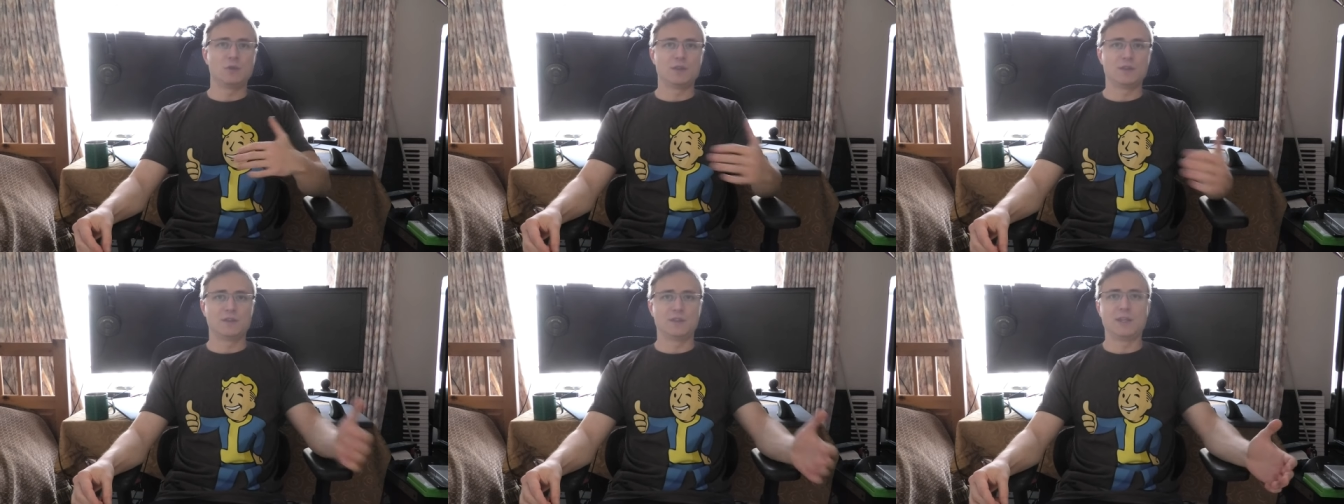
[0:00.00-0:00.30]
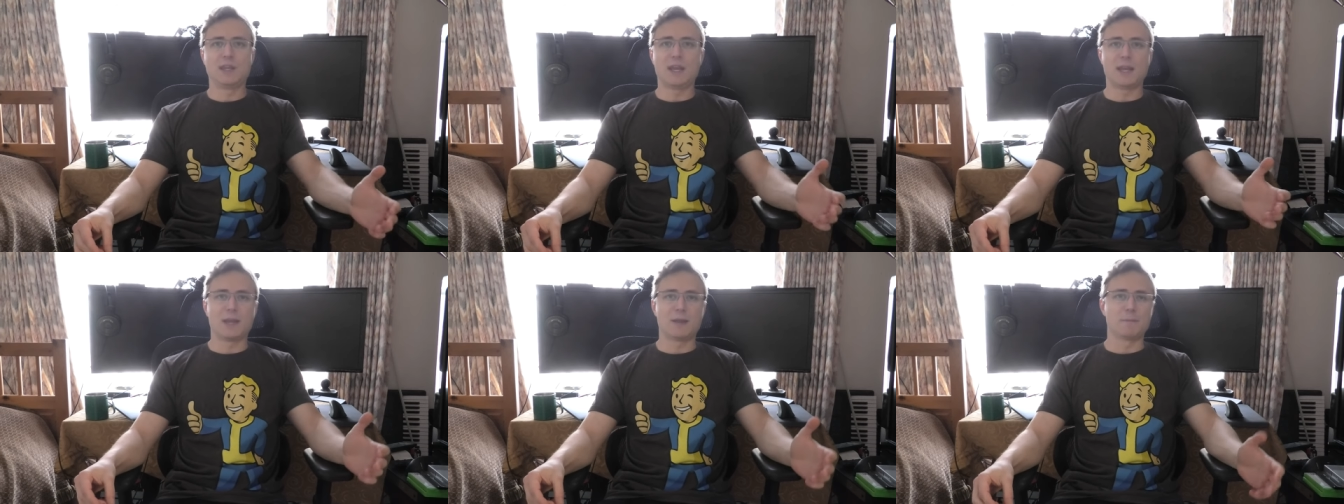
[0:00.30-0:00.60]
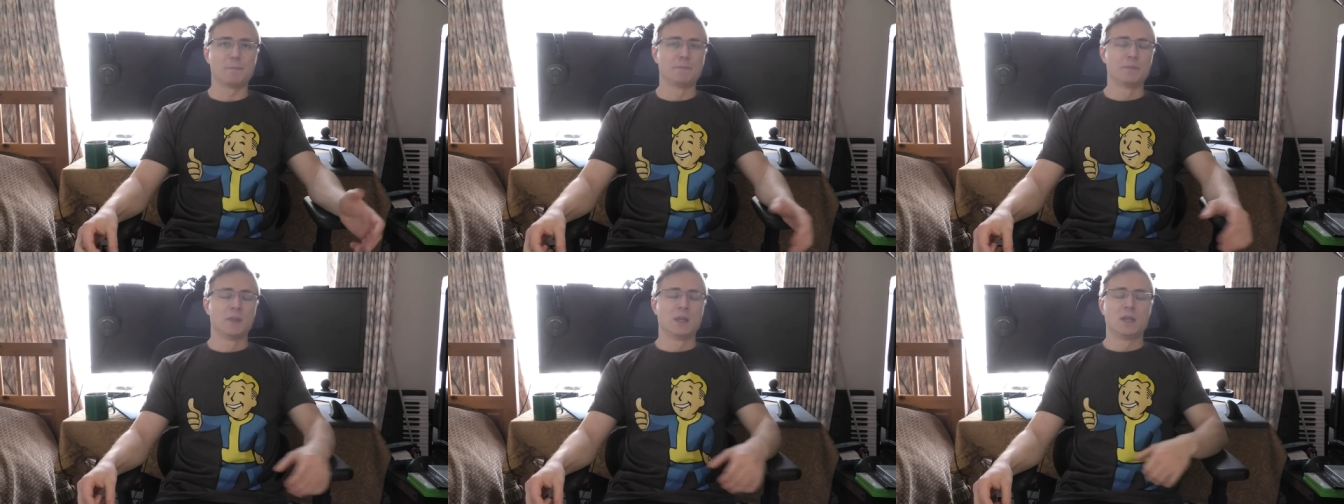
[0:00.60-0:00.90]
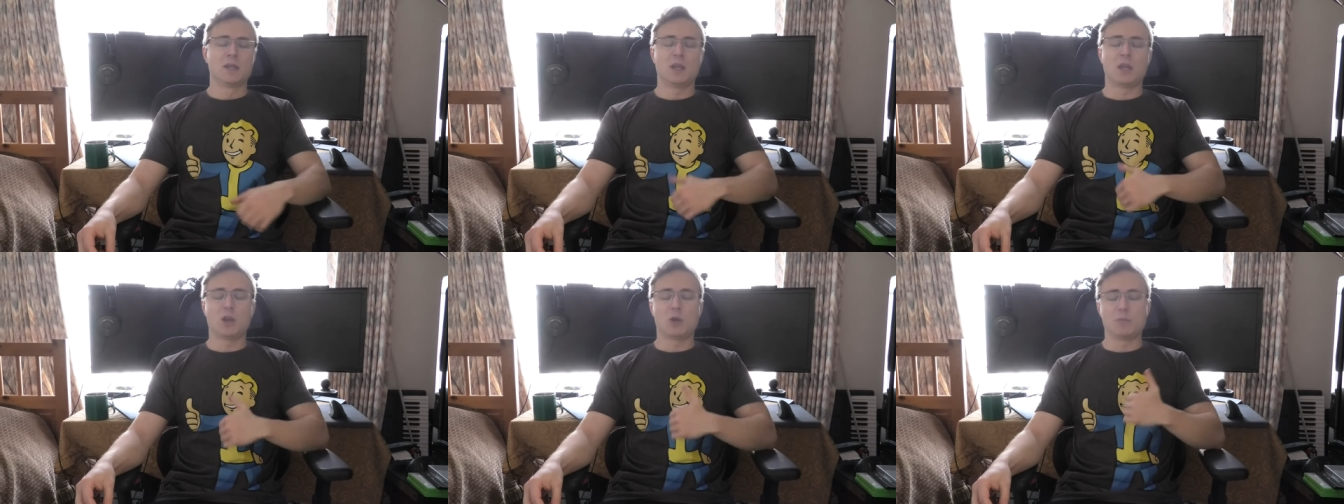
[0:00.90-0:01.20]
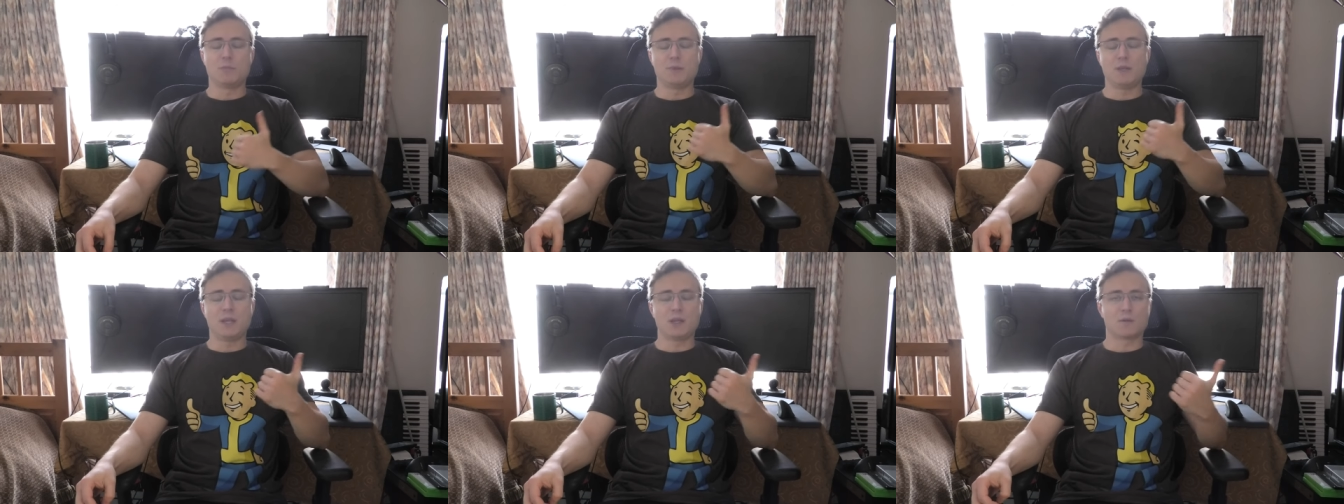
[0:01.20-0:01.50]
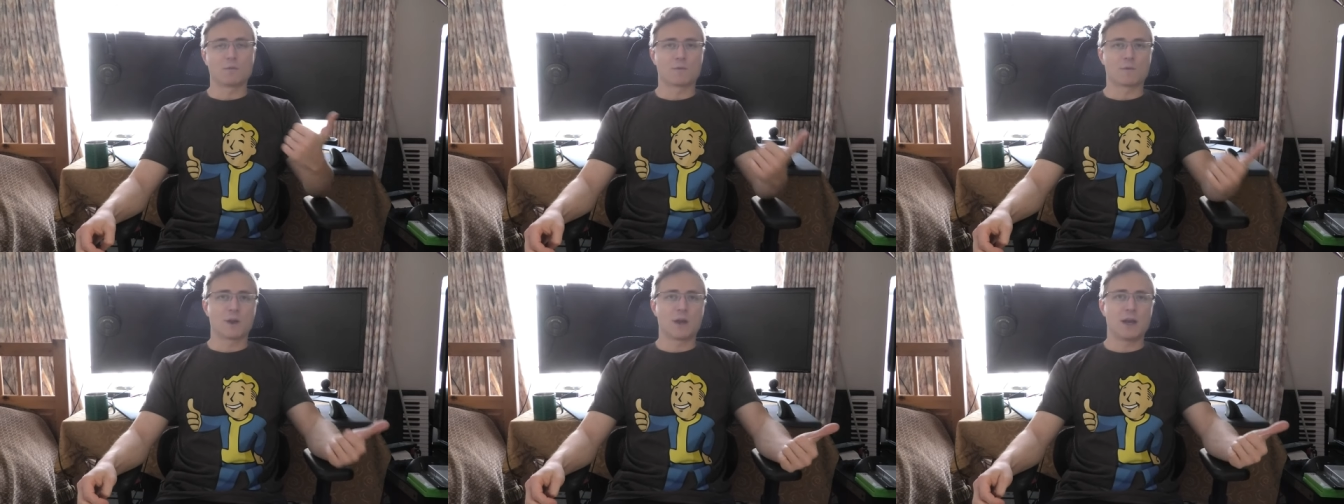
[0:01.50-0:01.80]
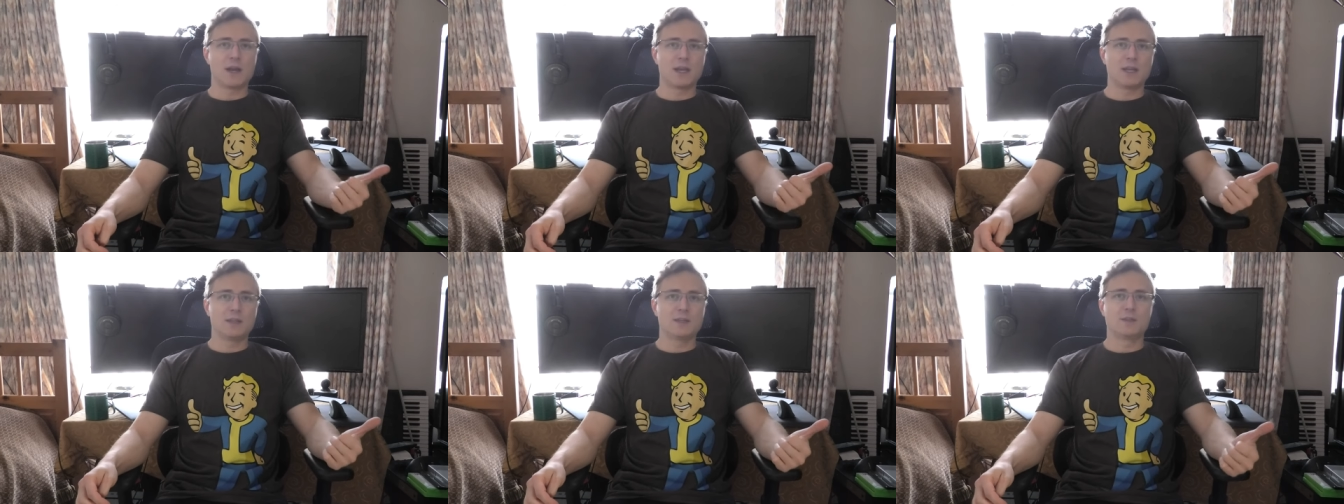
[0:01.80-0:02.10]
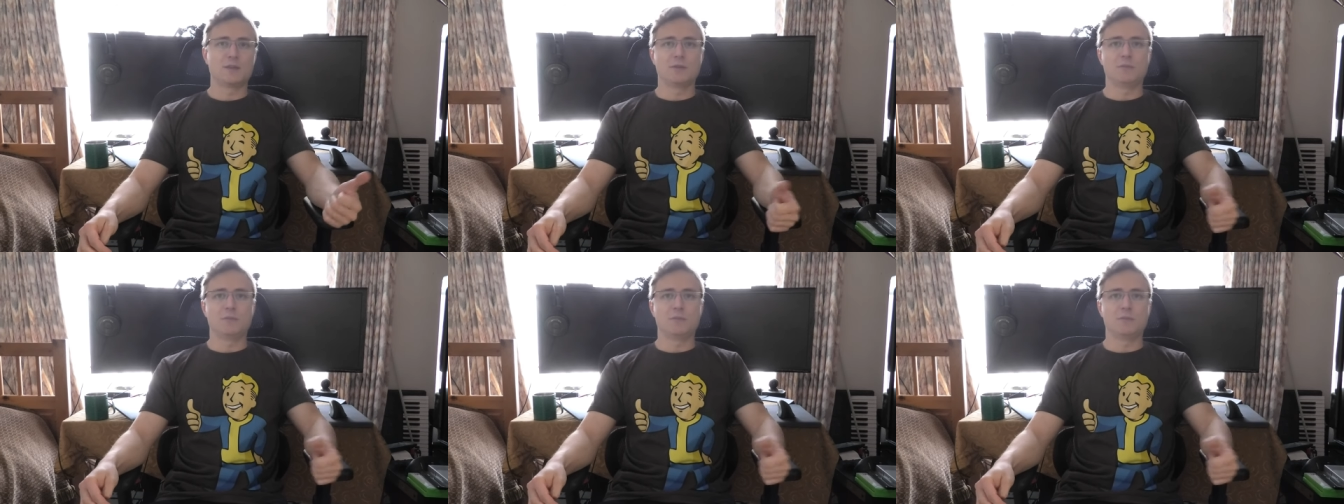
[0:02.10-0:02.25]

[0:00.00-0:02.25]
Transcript: this day, you know, be it Ride,